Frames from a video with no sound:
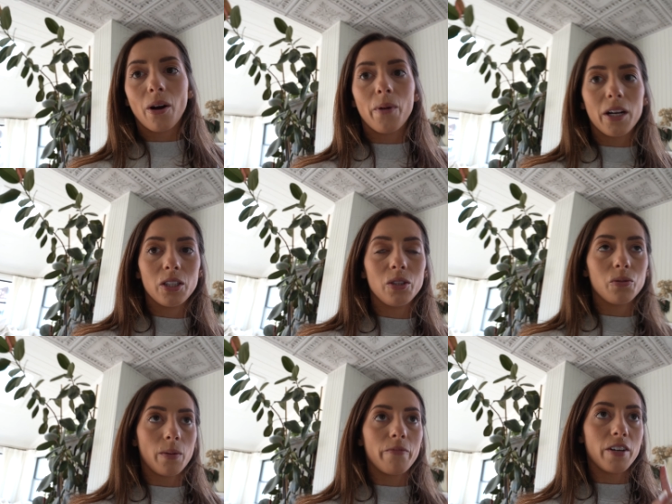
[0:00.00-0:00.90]
I wanted to do
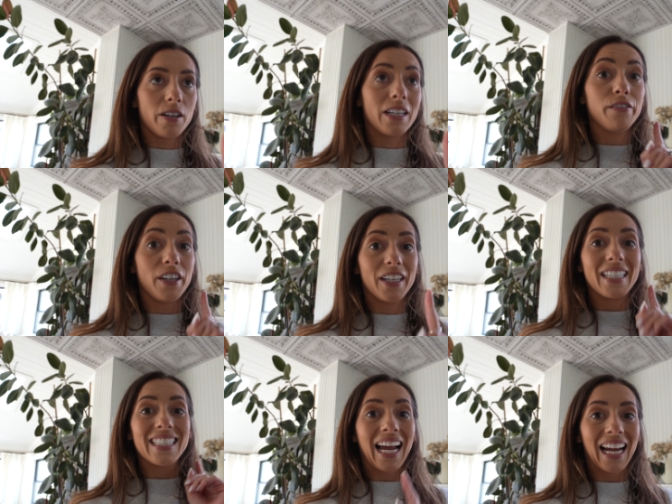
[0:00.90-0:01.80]
some very, very
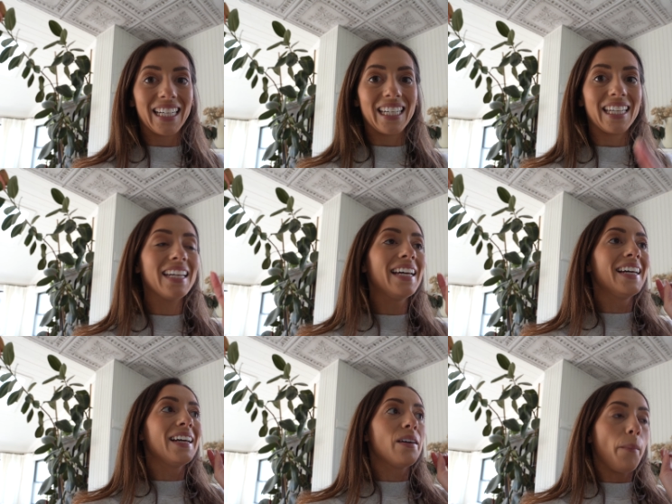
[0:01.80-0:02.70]
tiny
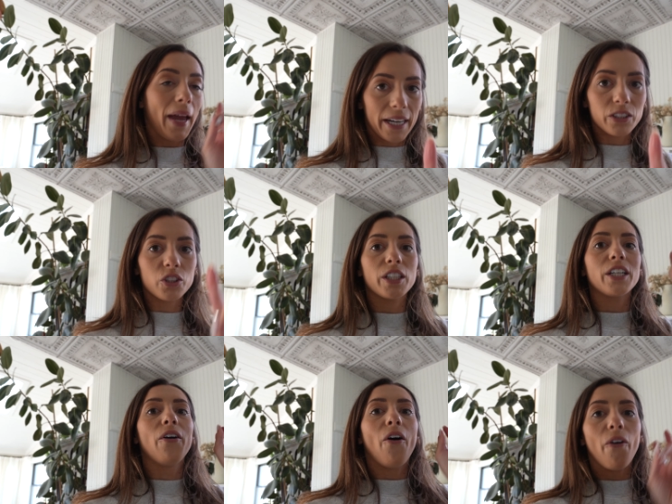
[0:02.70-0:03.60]

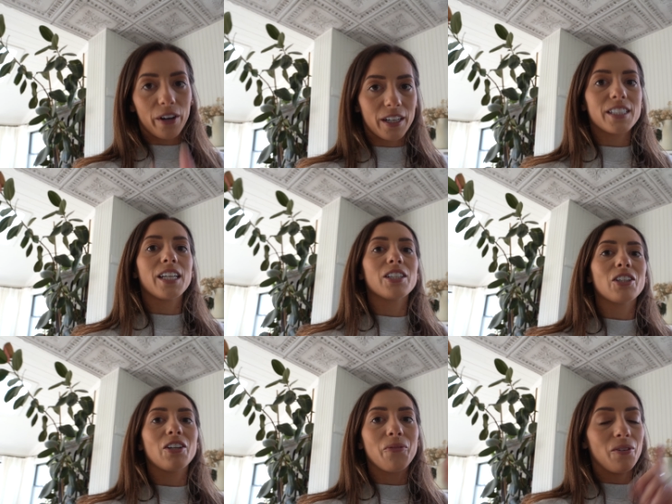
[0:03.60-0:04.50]
pantry
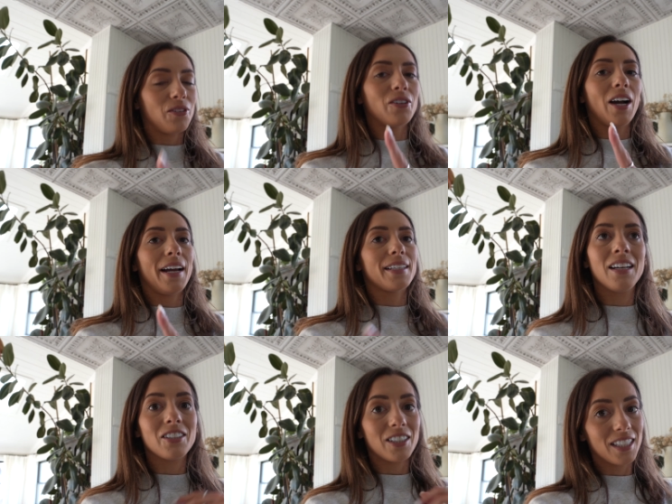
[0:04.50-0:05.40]
organization with you guys,
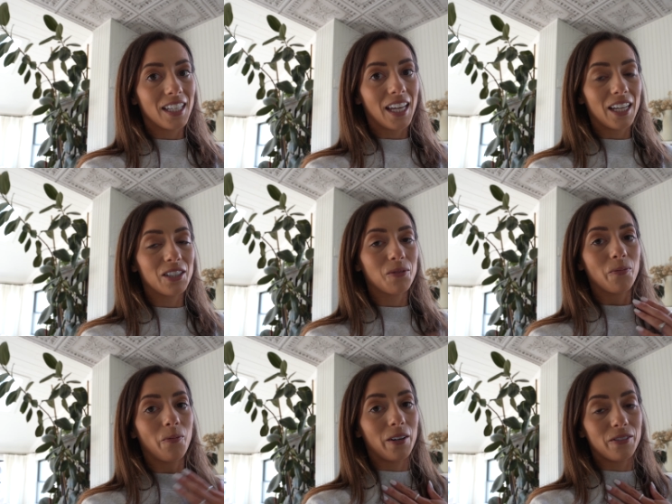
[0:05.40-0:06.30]
just in case
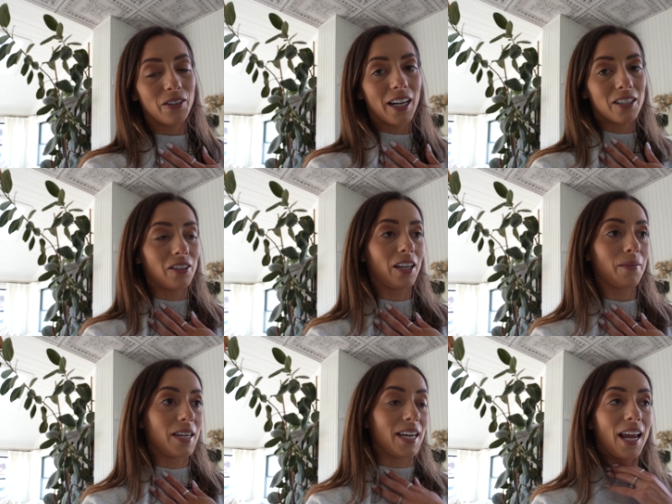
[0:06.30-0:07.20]
one of you guys are like
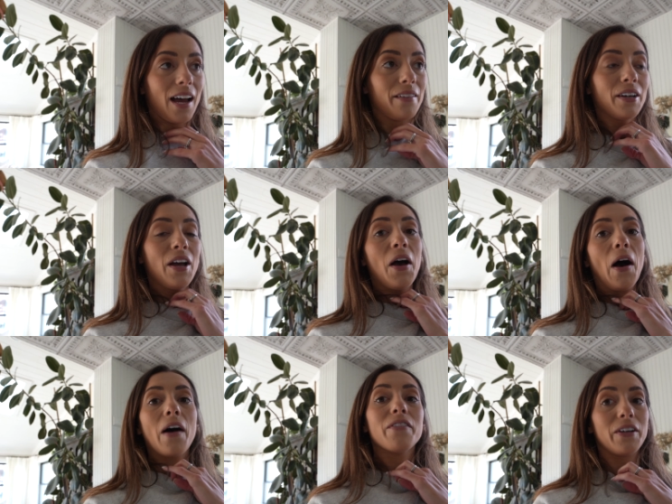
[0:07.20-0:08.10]
me and have
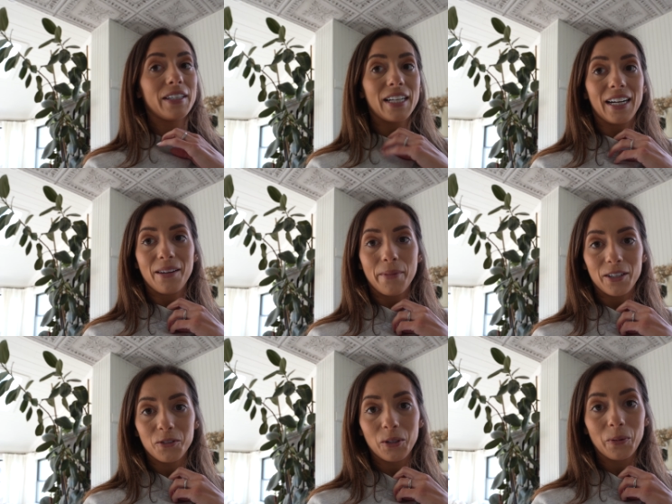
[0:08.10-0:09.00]
a very tiny
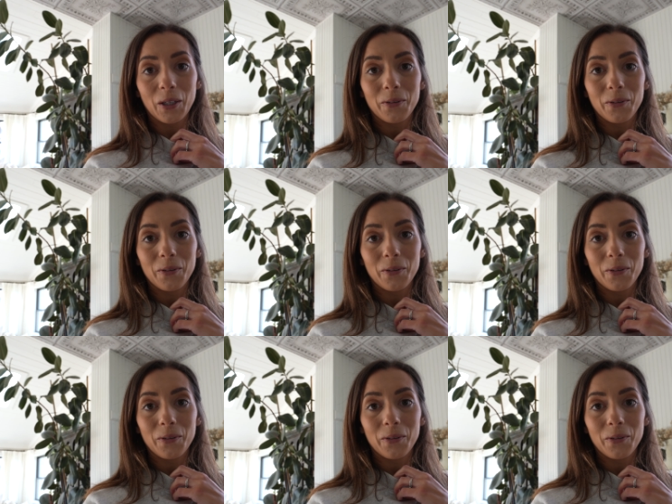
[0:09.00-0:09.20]
pantry to work